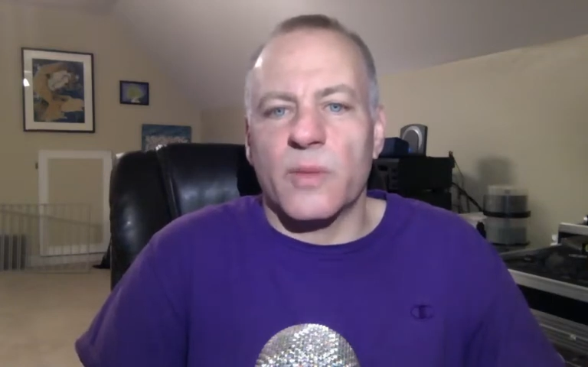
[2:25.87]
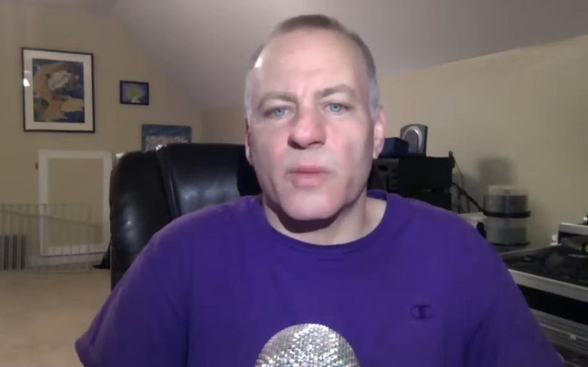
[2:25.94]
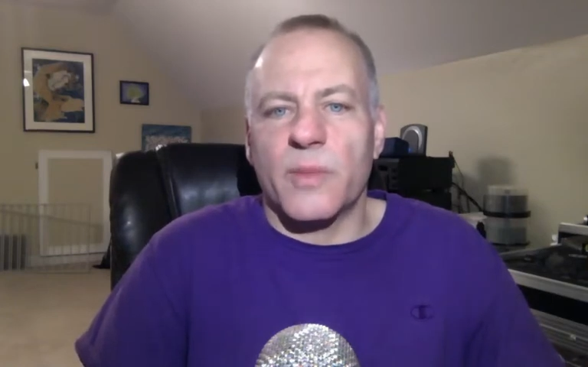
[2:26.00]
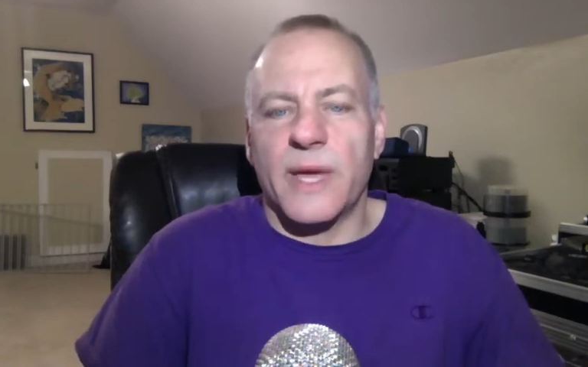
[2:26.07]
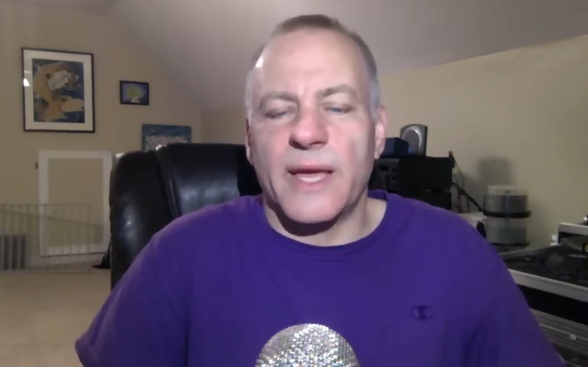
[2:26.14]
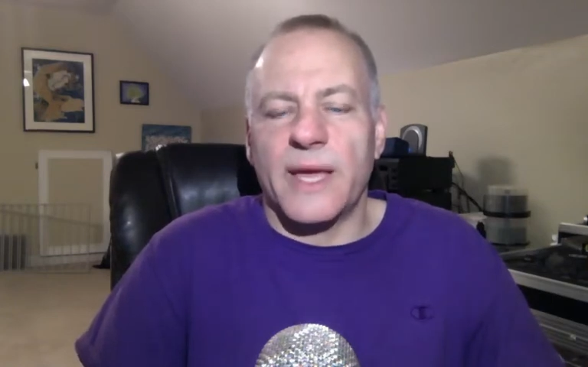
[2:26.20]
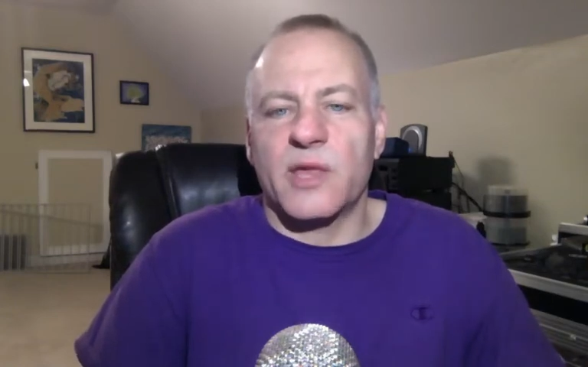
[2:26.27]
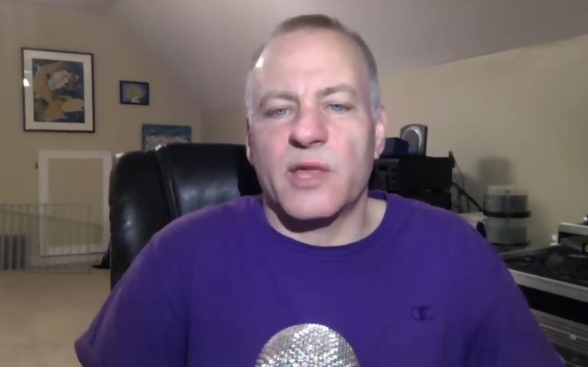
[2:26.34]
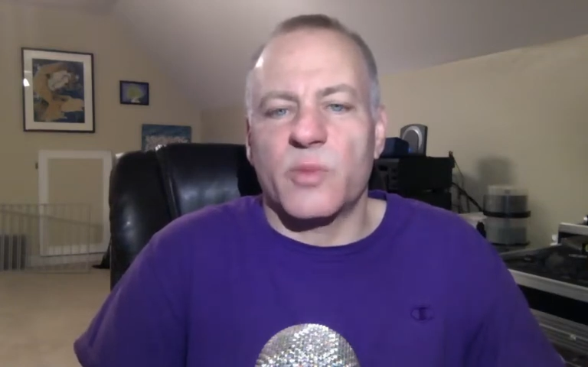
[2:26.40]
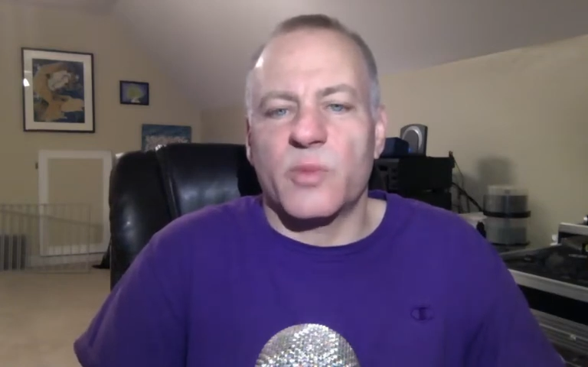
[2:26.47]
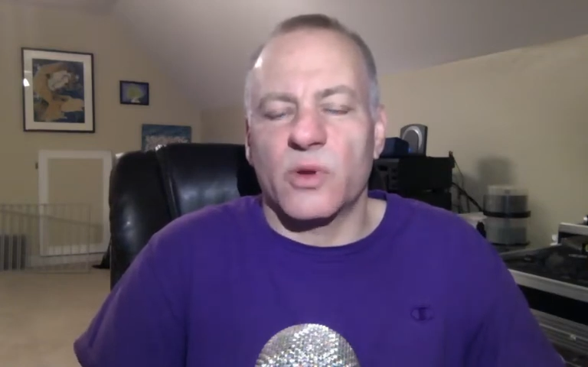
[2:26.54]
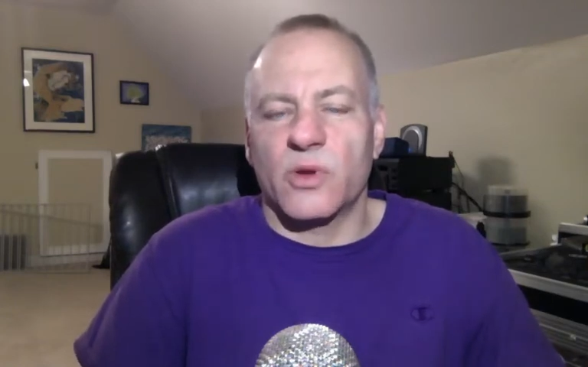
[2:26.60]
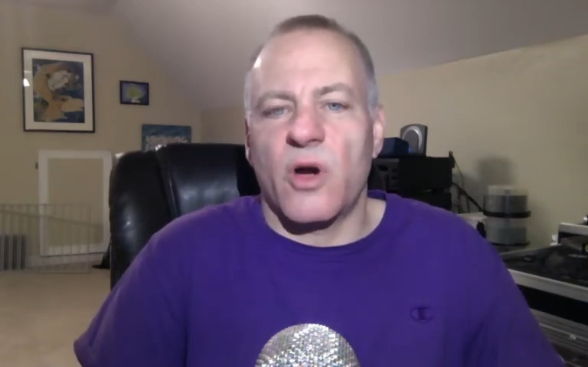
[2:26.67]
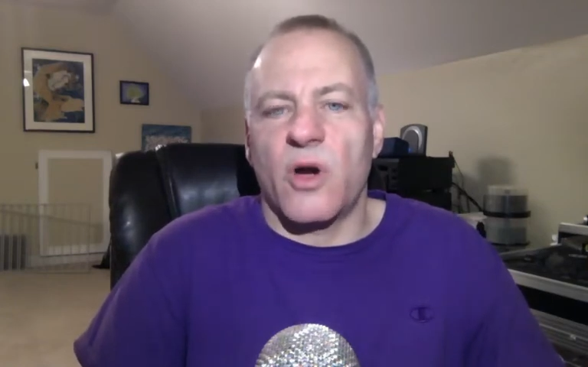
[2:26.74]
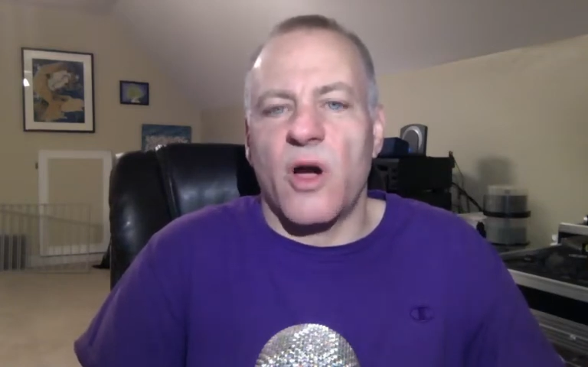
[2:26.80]
a page
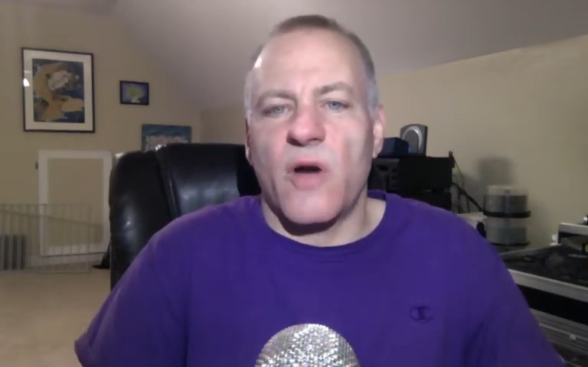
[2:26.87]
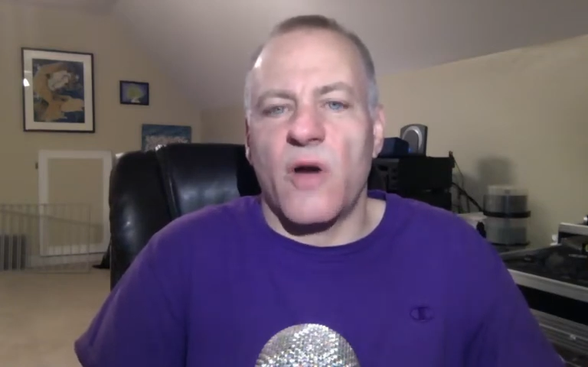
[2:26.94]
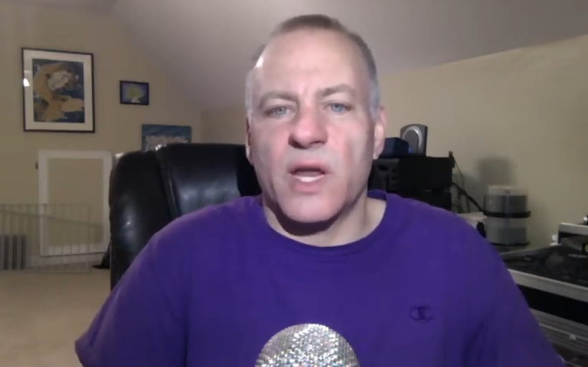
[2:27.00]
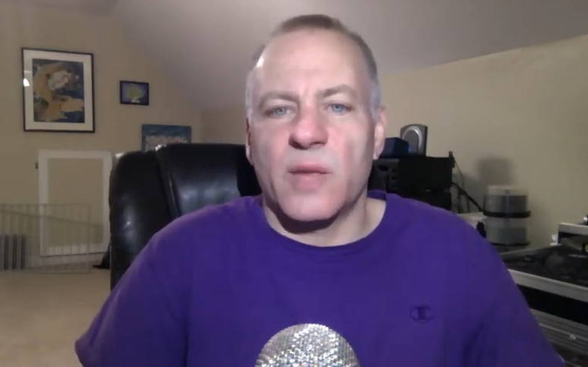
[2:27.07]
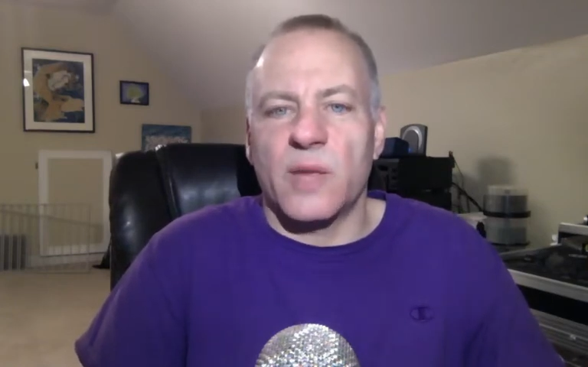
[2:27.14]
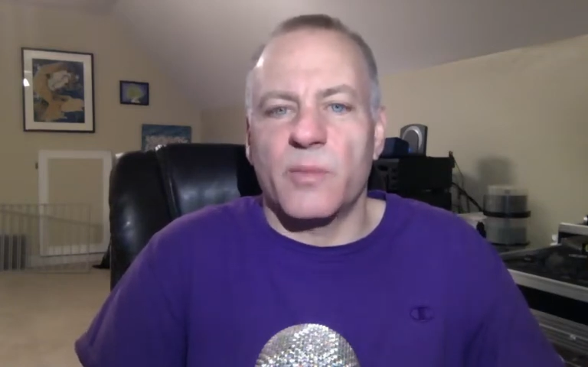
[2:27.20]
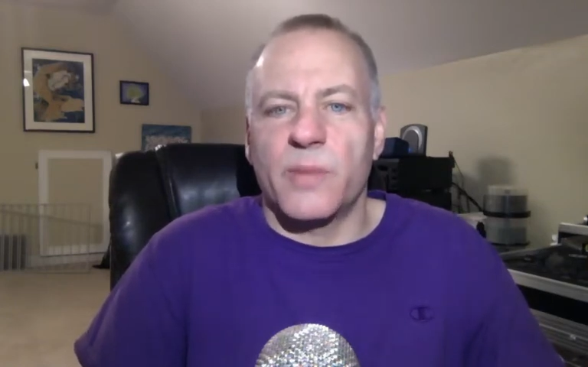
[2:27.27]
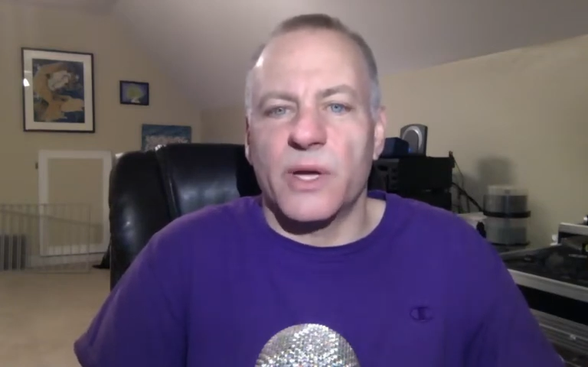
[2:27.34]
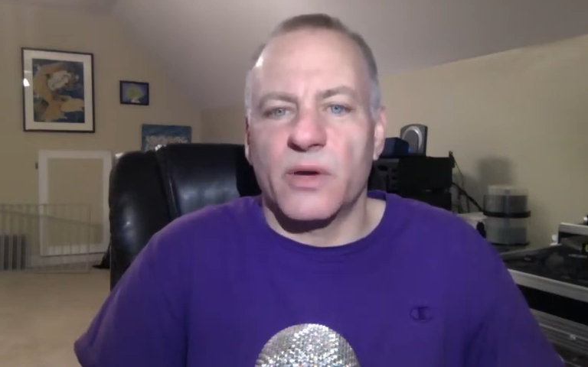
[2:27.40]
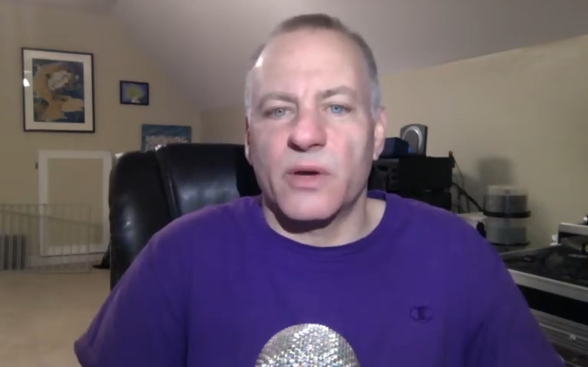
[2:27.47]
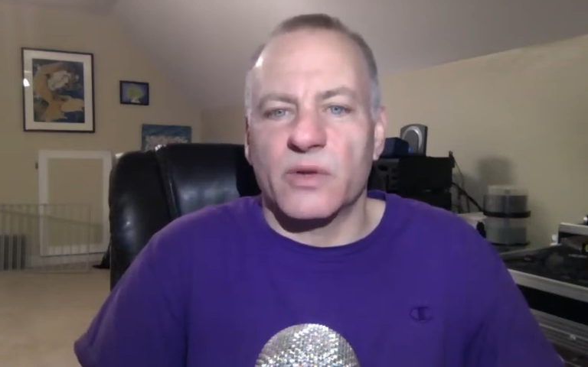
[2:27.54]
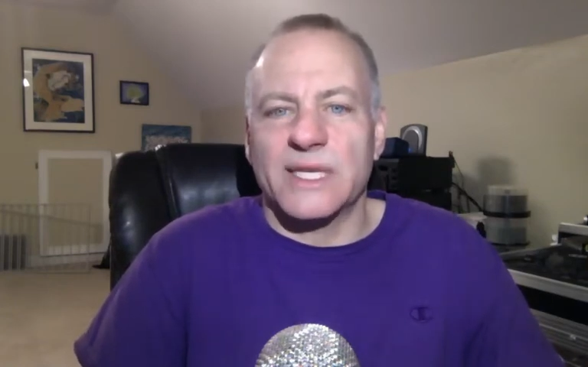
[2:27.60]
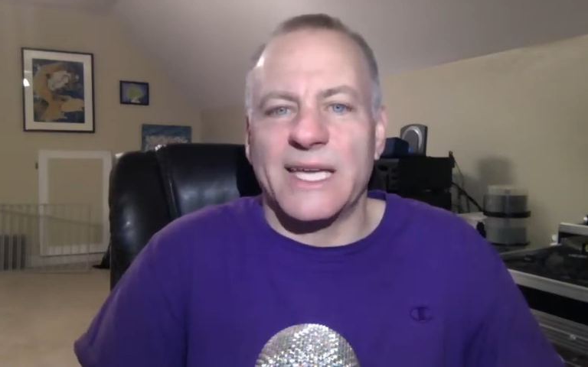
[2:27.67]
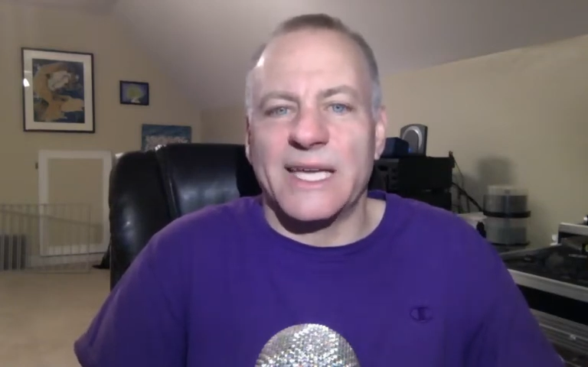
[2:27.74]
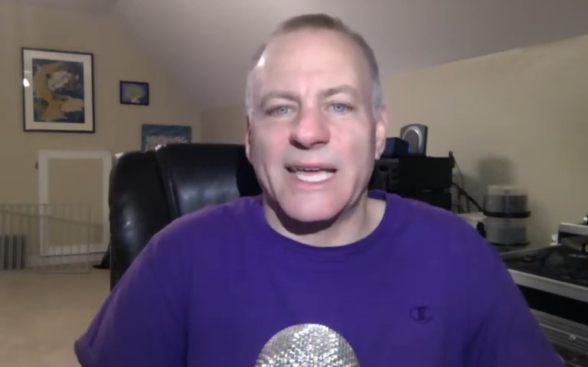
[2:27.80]
builder already
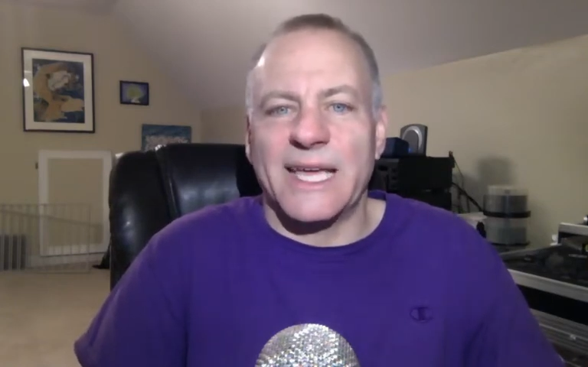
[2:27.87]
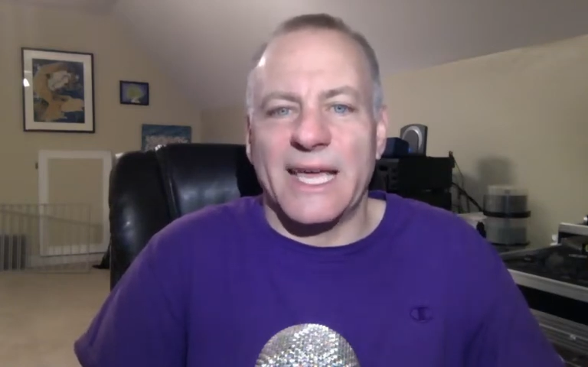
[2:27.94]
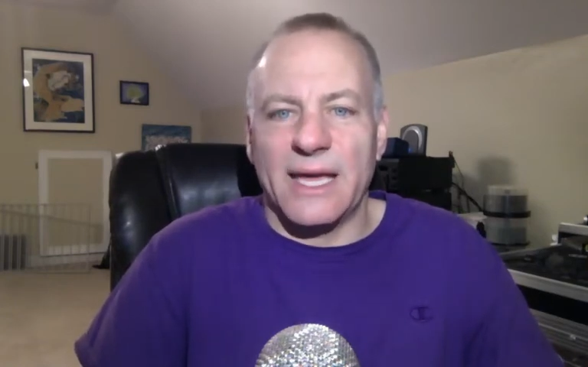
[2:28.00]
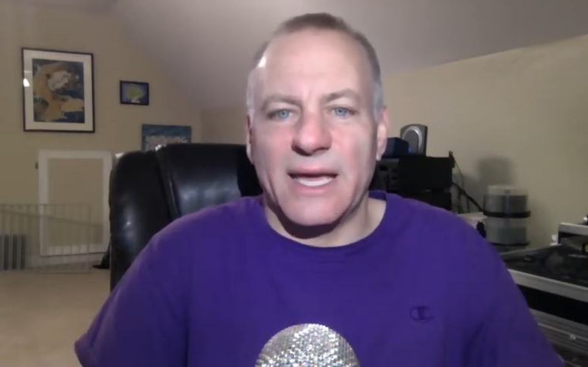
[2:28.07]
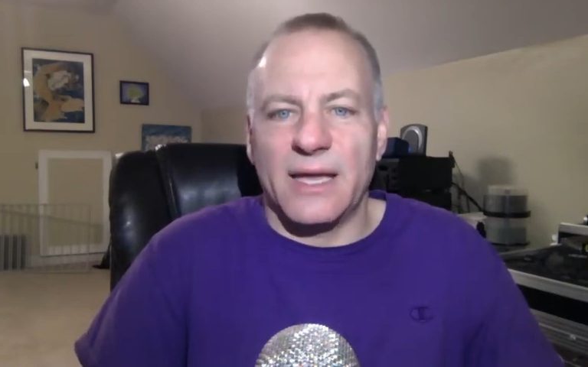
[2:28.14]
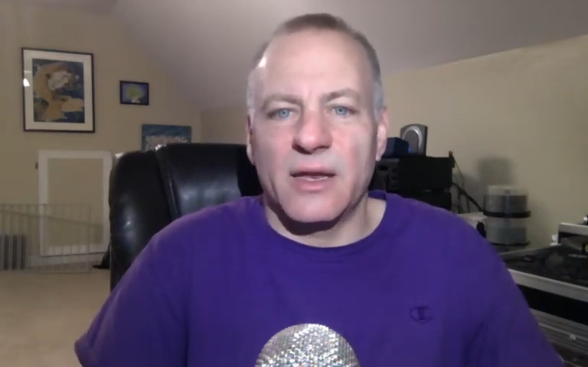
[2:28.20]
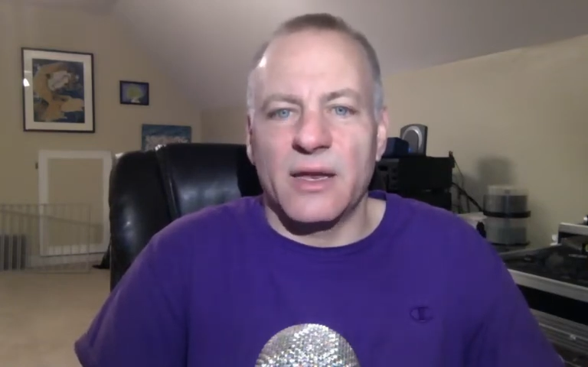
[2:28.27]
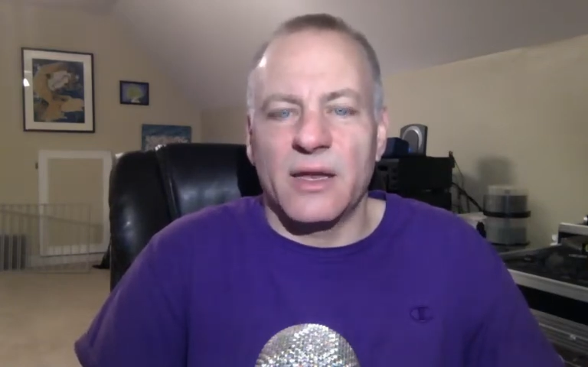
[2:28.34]
built in.